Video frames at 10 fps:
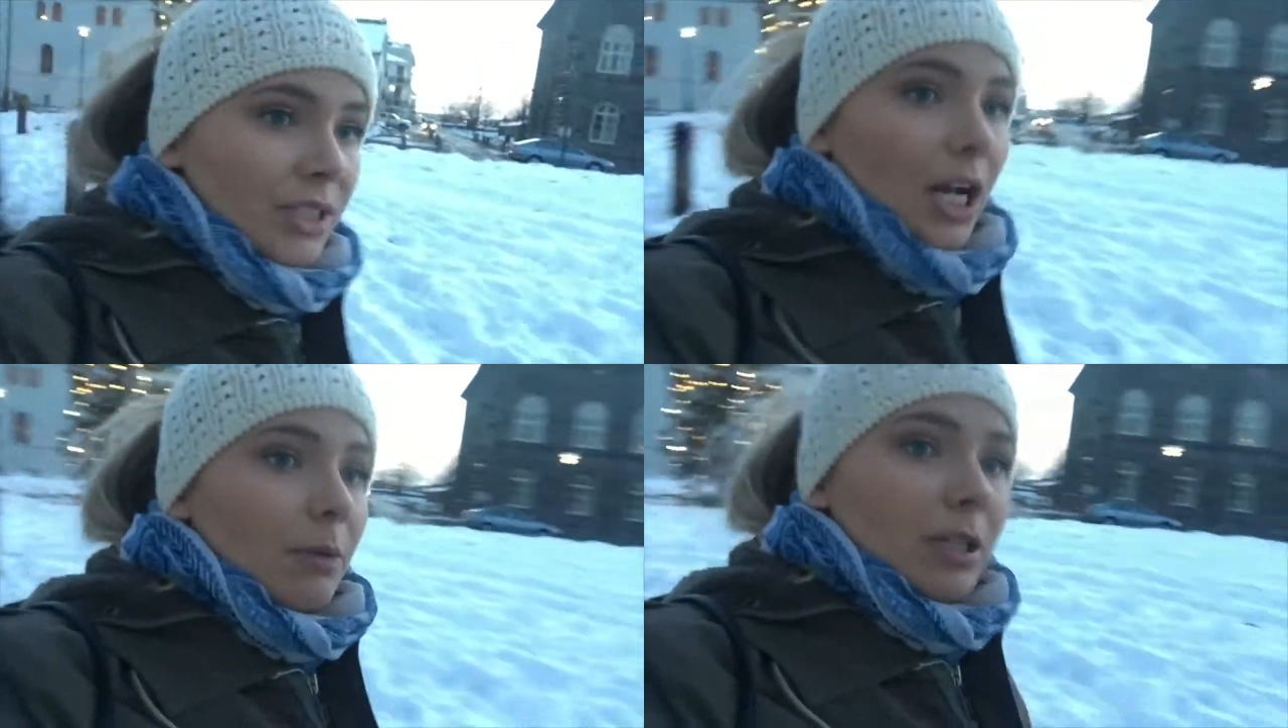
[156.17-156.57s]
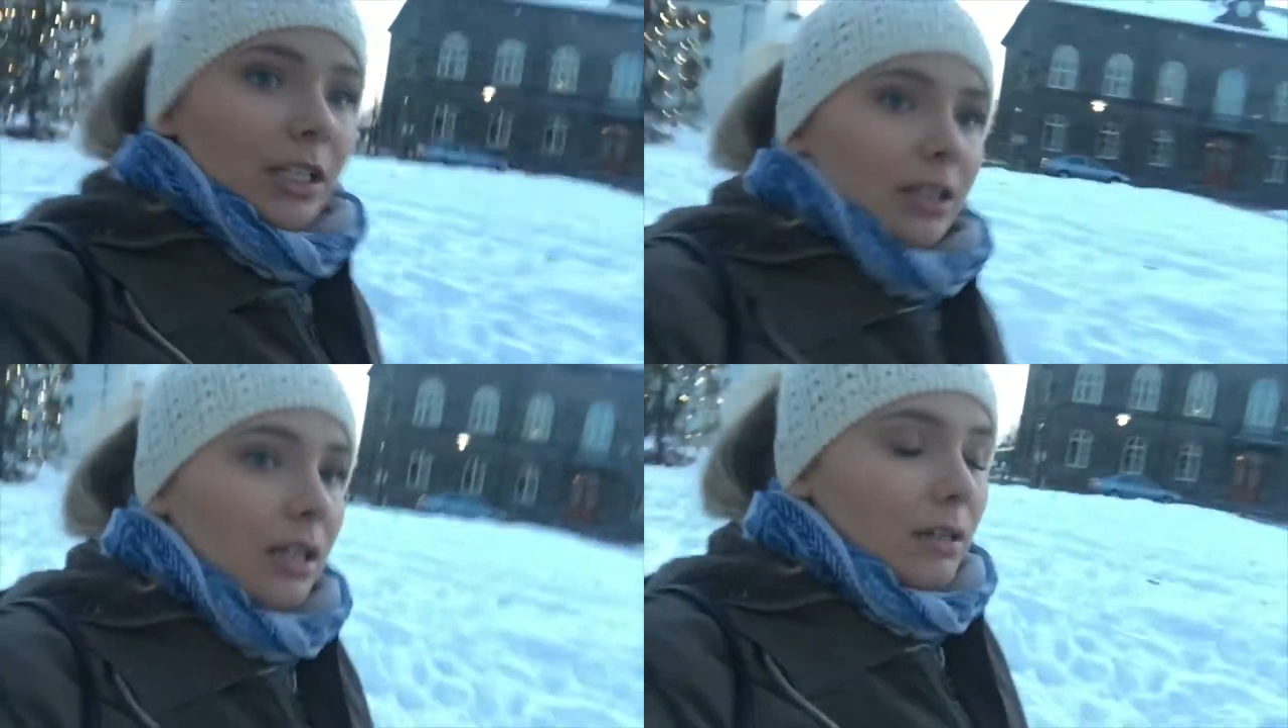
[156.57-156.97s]

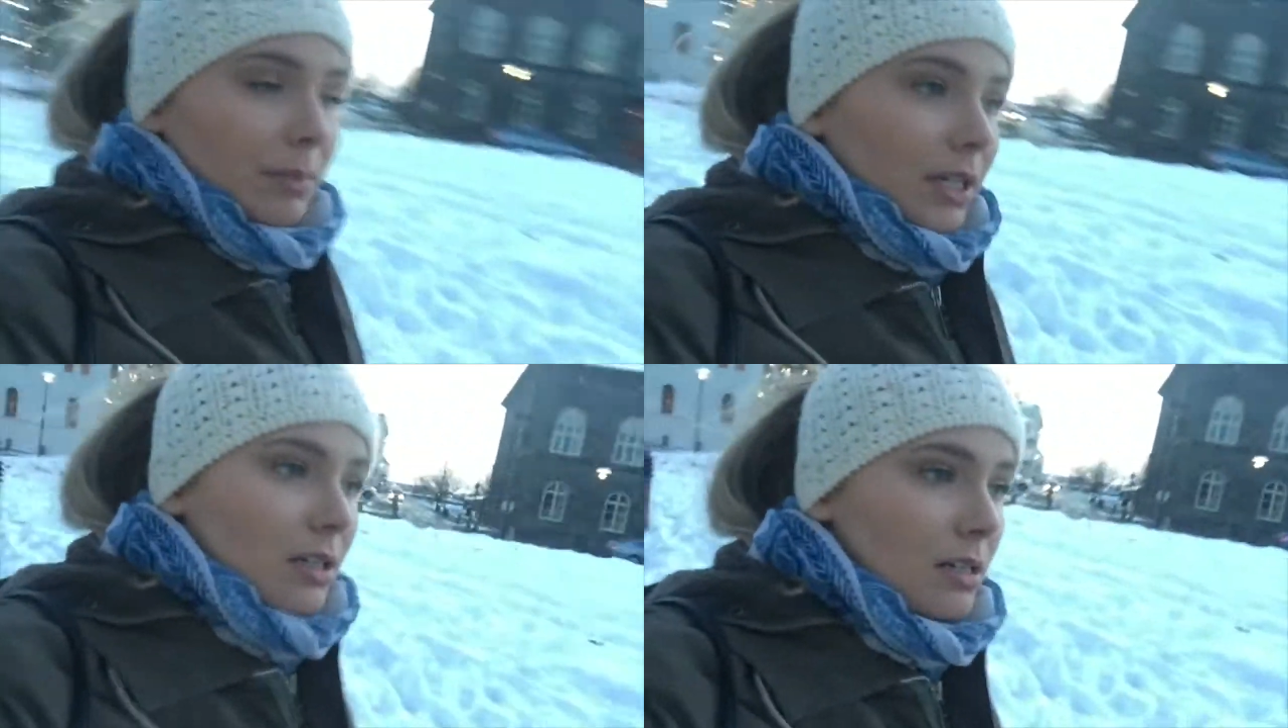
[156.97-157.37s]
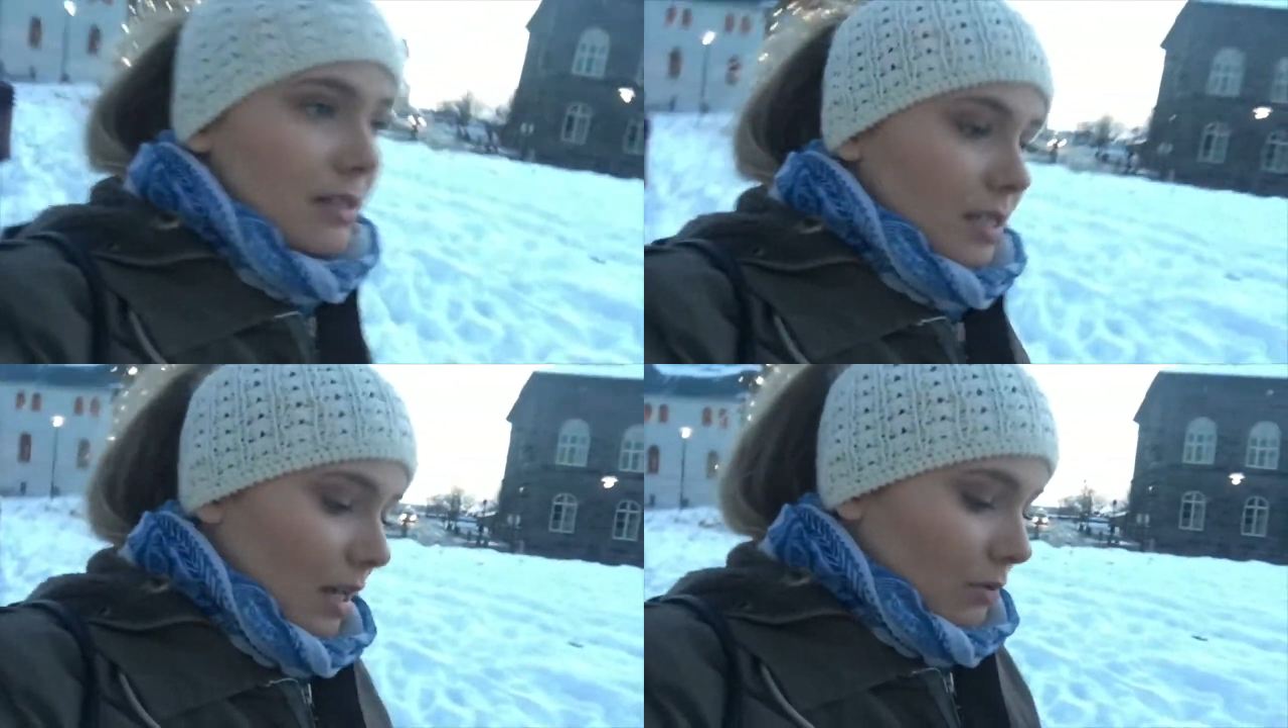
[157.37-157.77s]
coming,
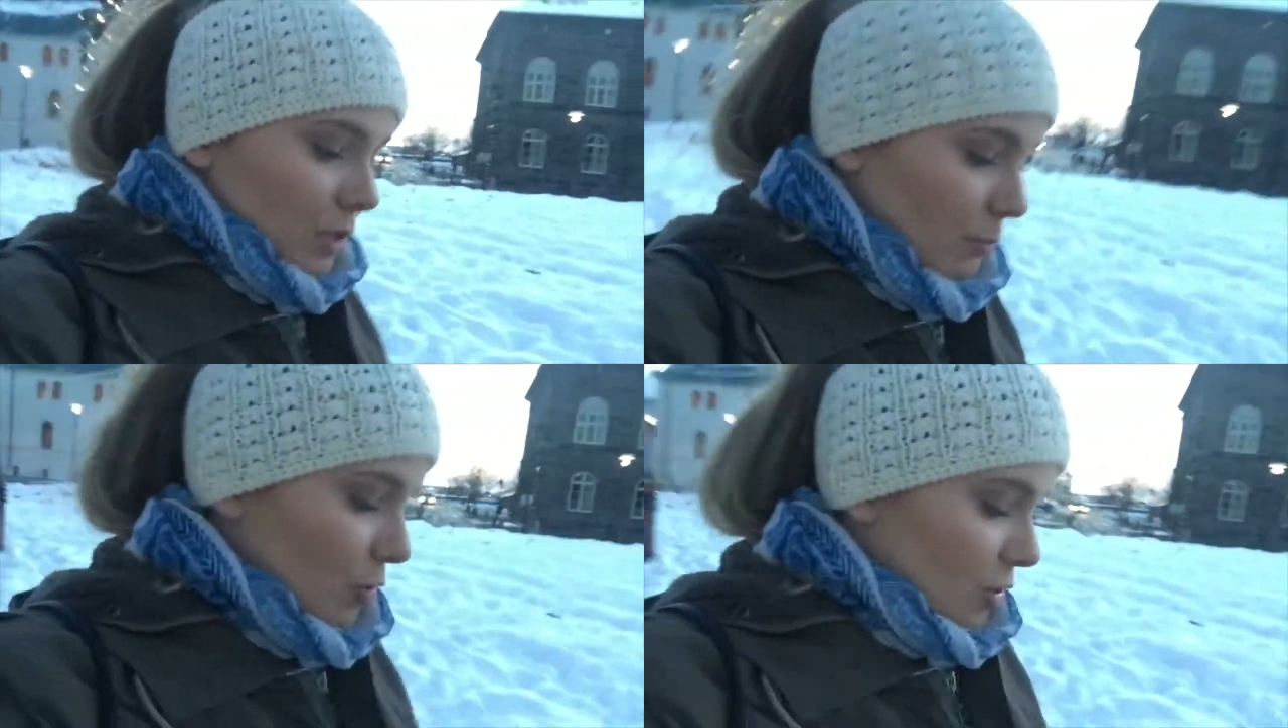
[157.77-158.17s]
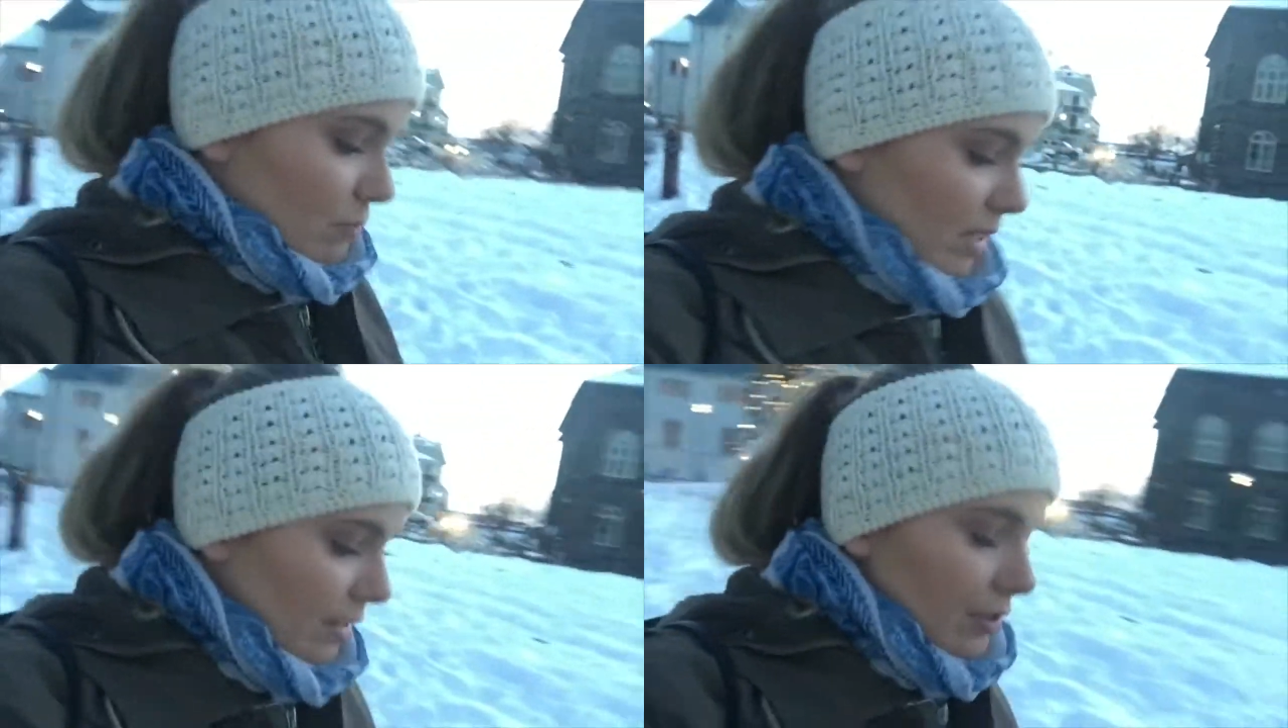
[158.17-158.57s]
because I was supposed to
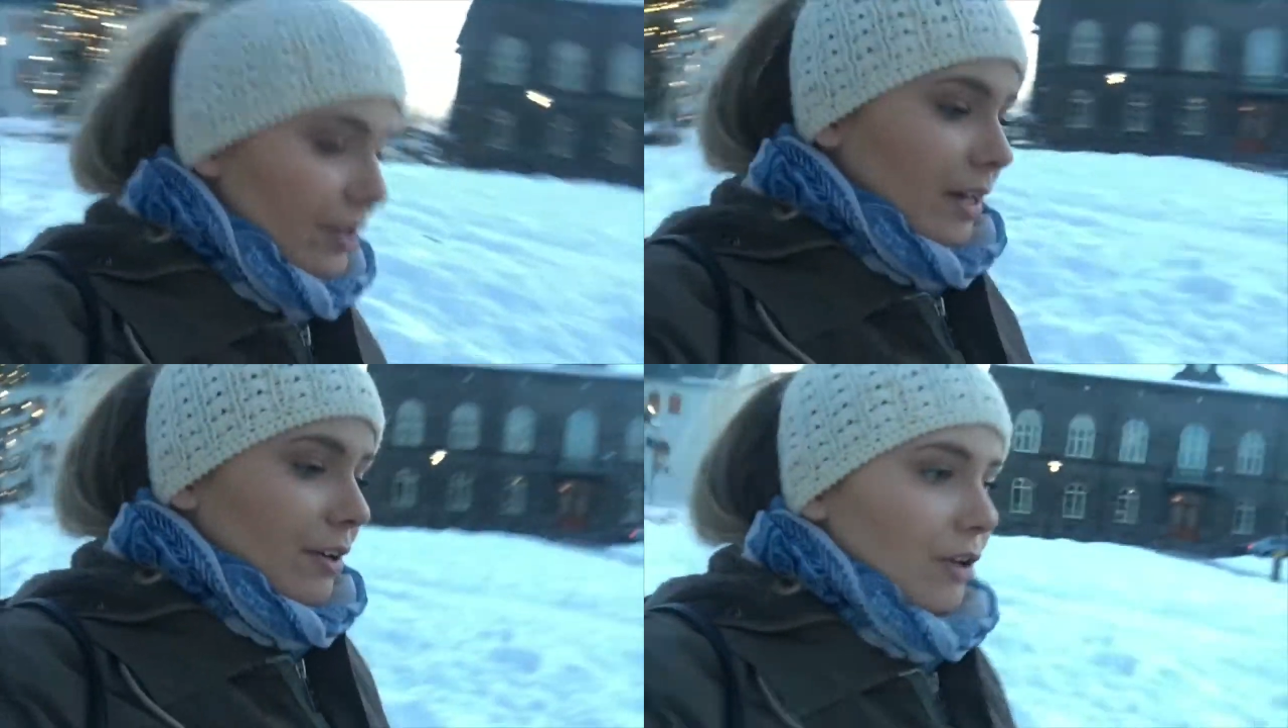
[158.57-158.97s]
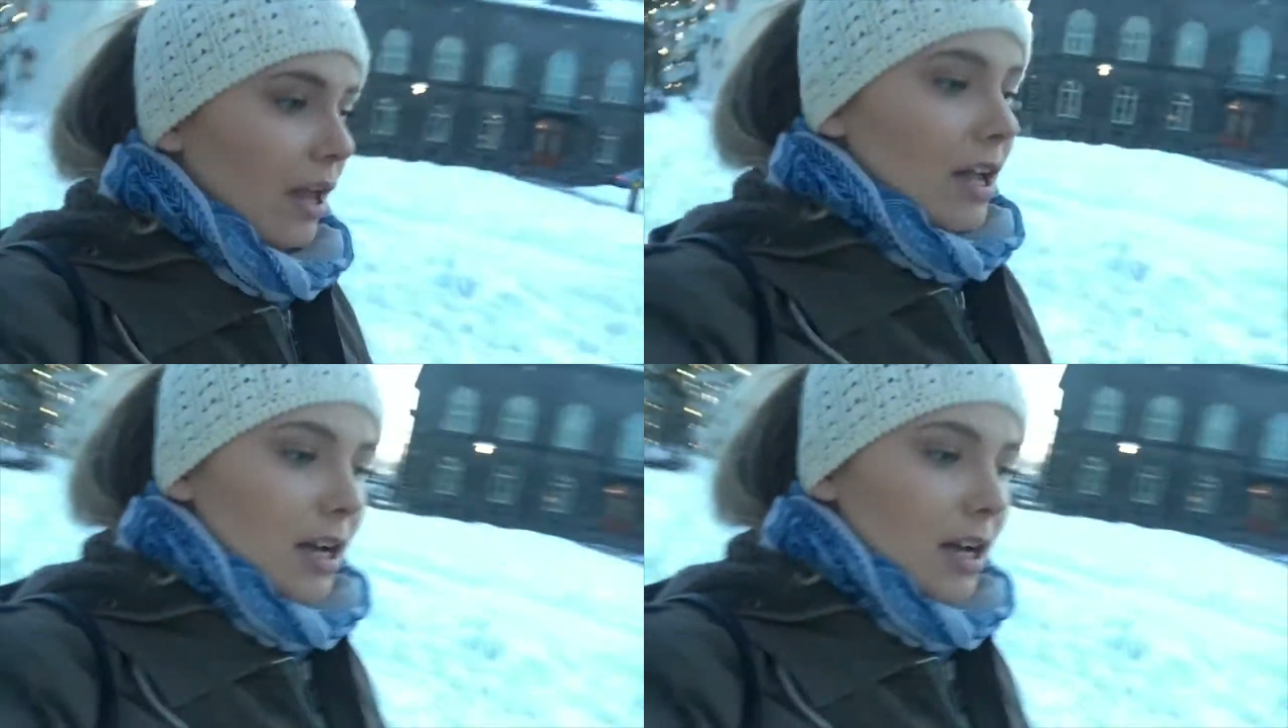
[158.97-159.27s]
meet her here.